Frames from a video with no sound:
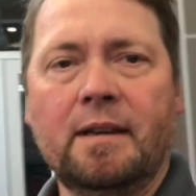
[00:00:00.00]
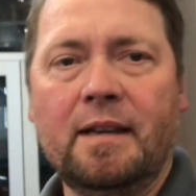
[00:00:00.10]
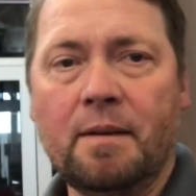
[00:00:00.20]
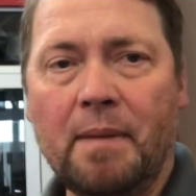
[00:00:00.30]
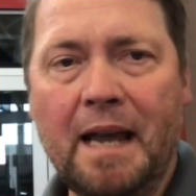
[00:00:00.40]

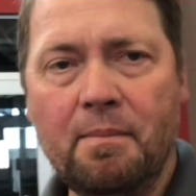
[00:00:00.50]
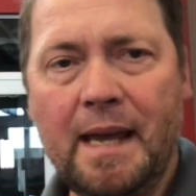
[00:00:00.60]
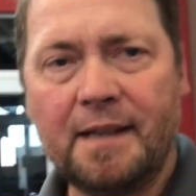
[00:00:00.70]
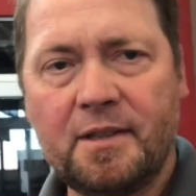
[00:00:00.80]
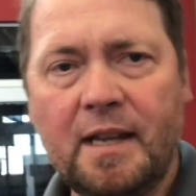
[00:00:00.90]
it might
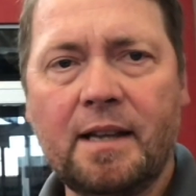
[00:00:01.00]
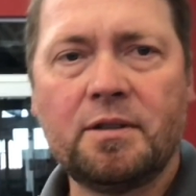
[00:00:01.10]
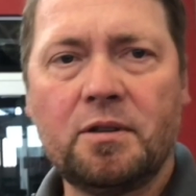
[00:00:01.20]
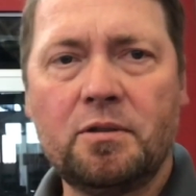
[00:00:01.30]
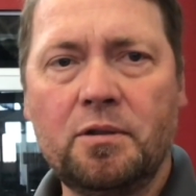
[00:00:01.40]
make
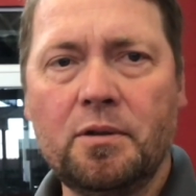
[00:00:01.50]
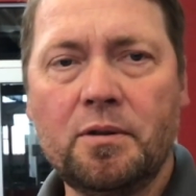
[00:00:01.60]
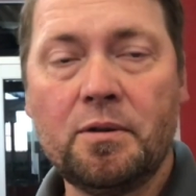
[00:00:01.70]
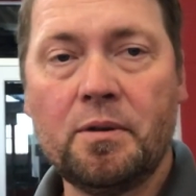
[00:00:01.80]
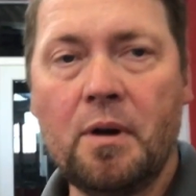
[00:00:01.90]
sense
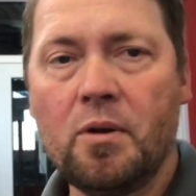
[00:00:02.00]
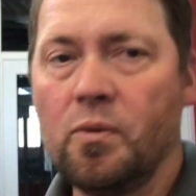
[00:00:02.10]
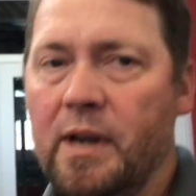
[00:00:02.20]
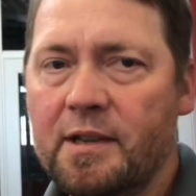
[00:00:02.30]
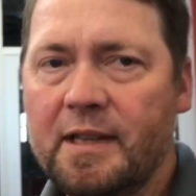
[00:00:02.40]
to
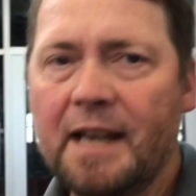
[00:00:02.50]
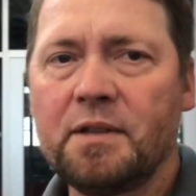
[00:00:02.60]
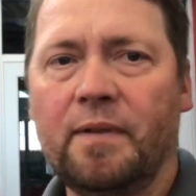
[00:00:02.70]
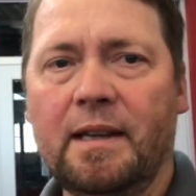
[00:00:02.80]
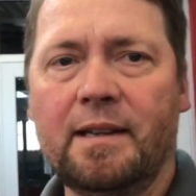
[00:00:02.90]
reassess
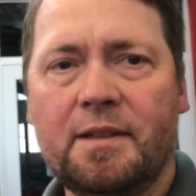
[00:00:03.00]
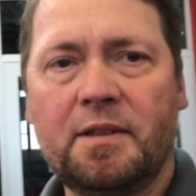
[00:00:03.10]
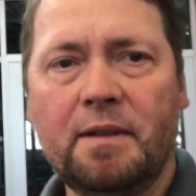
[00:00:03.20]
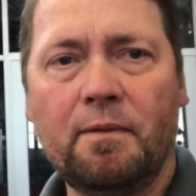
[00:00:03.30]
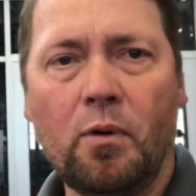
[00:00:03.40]
fitness
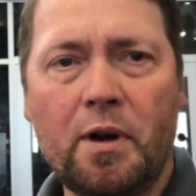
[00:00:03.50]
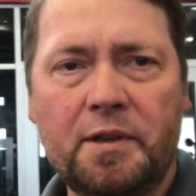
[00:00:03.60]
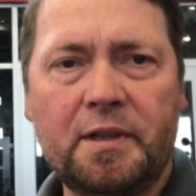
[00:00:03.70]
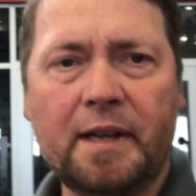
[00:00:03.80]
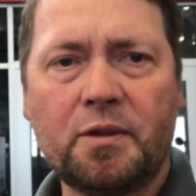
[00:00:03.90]
in 4 to
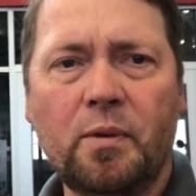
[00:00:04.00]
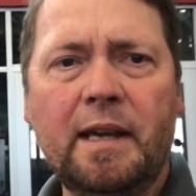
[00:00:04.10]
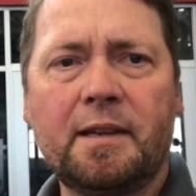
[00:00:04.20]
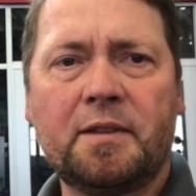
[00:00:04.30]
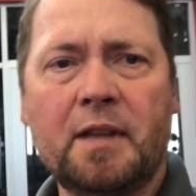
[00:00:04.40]
6
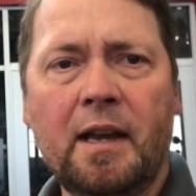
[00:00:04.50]
weeks